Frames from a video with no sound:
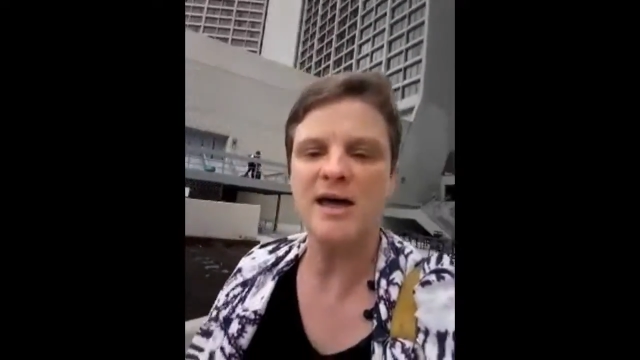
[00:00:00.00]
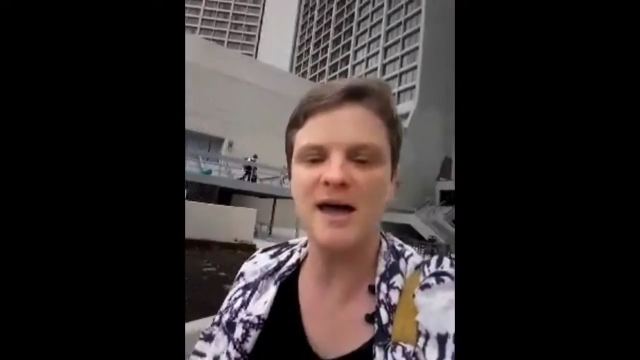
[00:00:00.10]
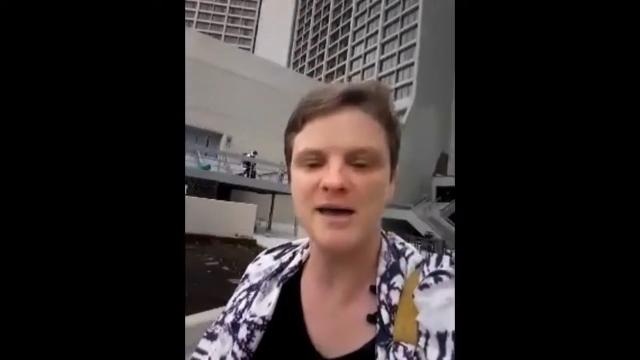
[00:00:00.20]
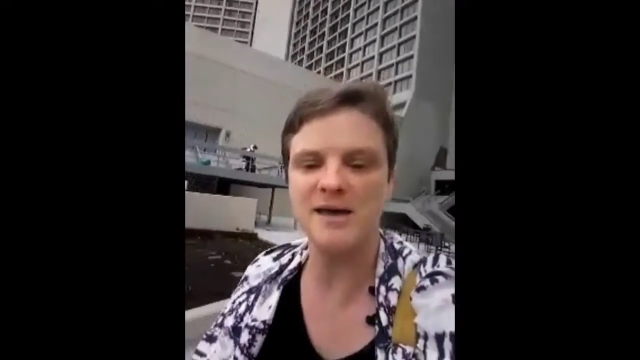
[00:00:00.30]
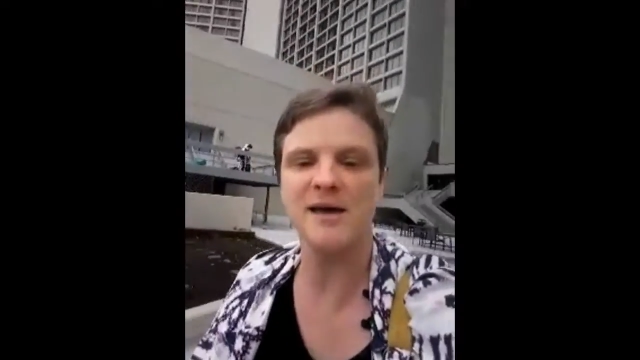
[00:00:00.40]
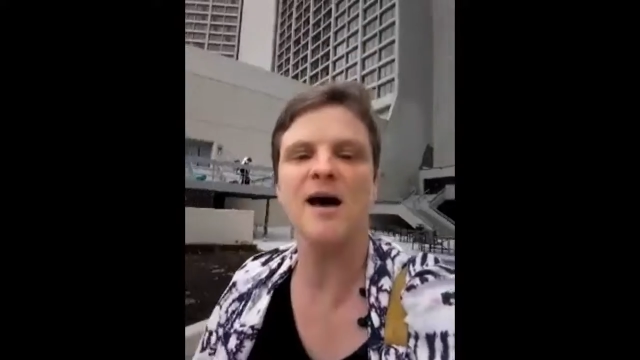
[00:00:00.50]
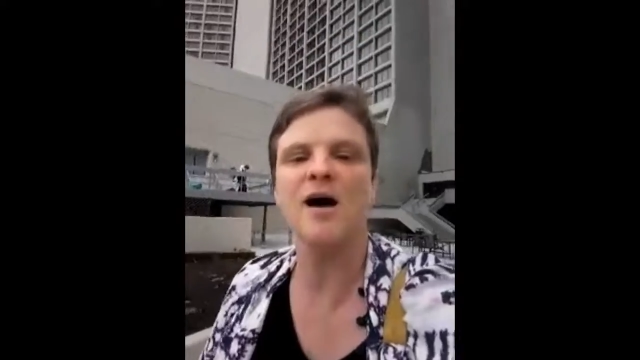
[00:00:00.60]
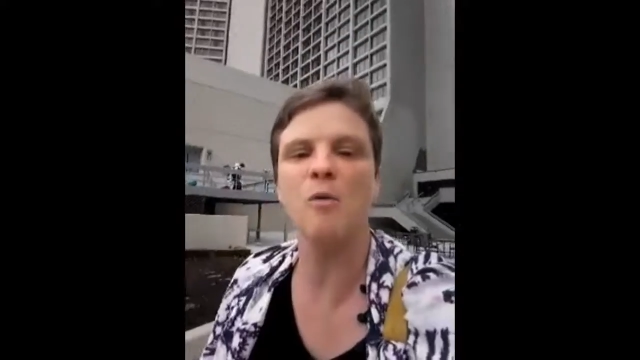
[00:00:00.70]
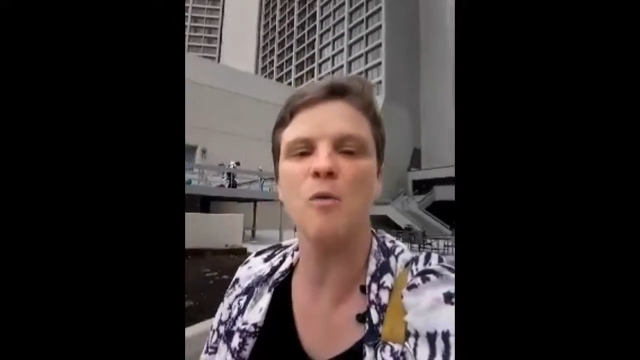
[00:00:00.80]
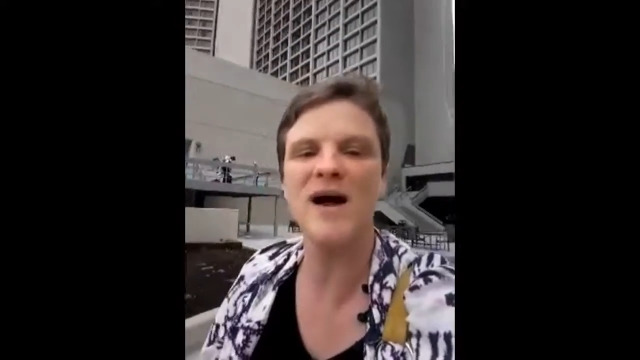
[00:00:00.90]
a,
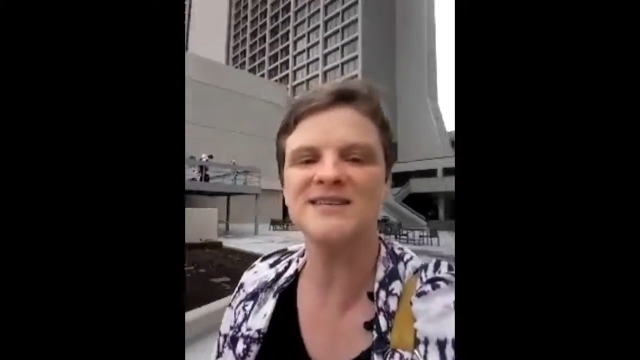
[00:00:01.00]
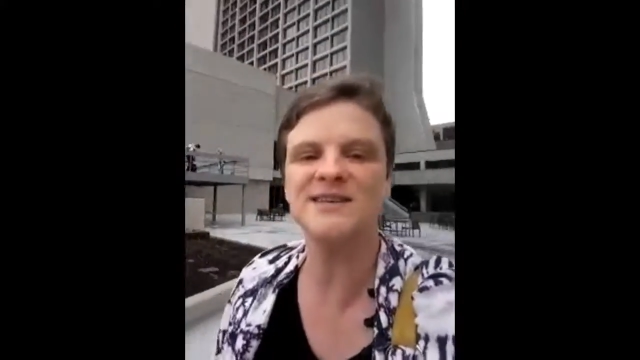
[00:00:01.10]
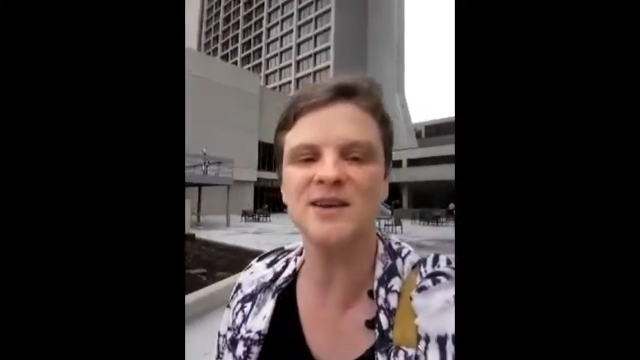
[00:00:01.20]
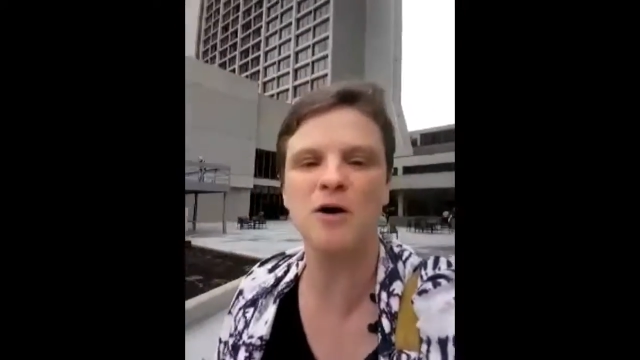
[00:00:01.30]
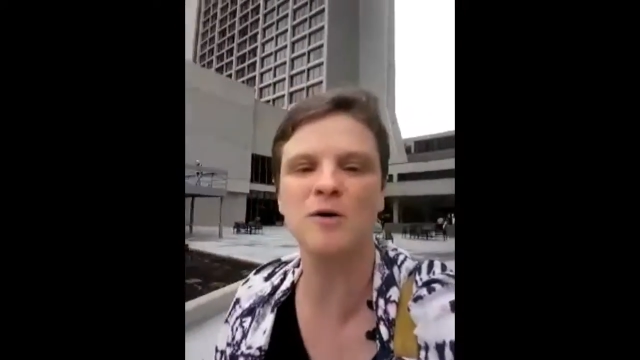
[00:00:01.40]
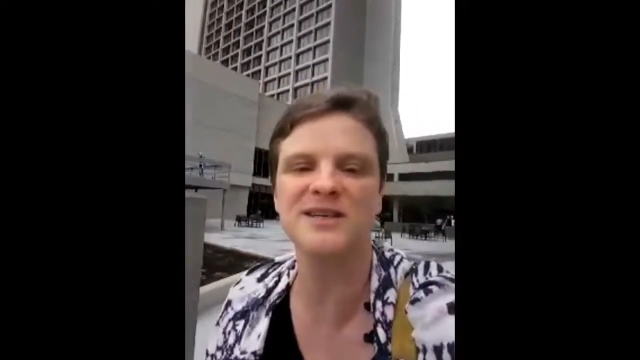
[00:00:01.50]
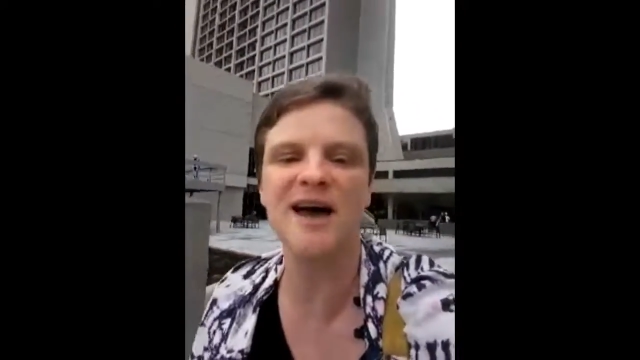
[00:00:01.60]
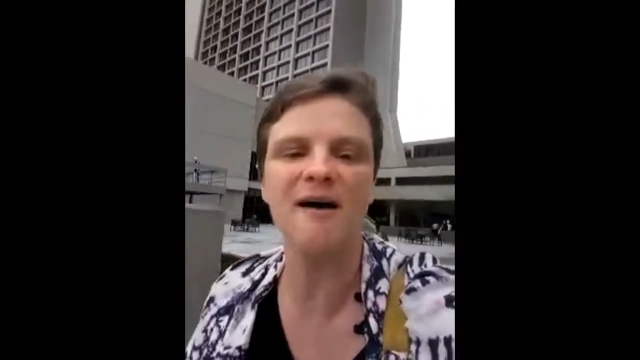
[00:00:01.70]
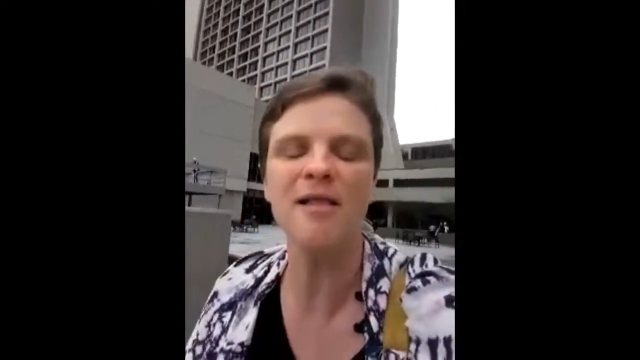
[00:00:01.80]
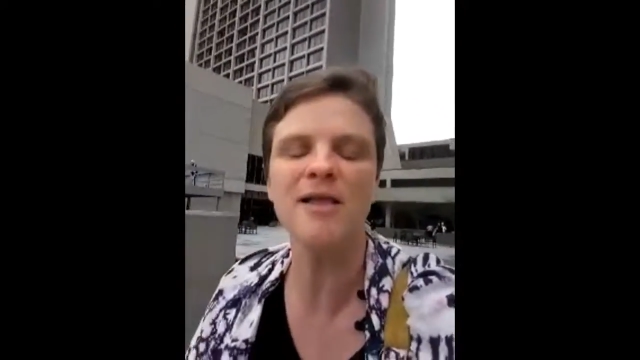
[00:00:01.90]
a Westin
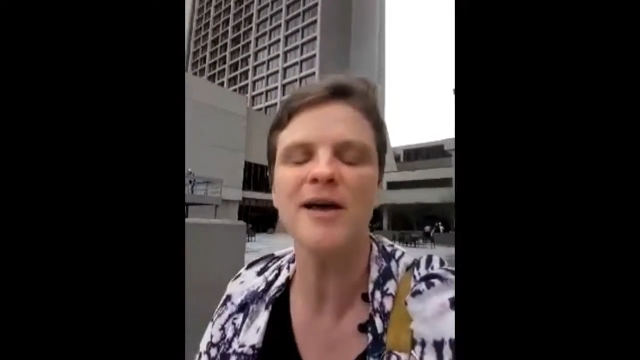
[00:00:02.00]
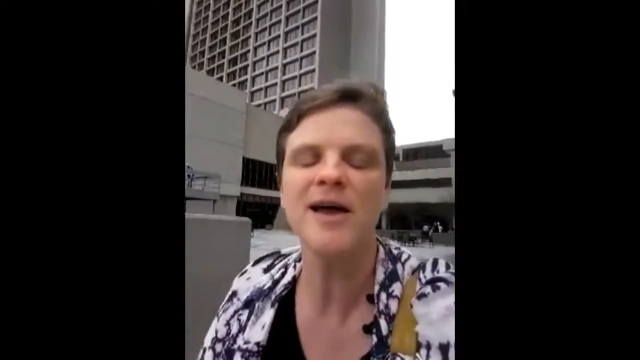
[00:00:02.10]
Hotel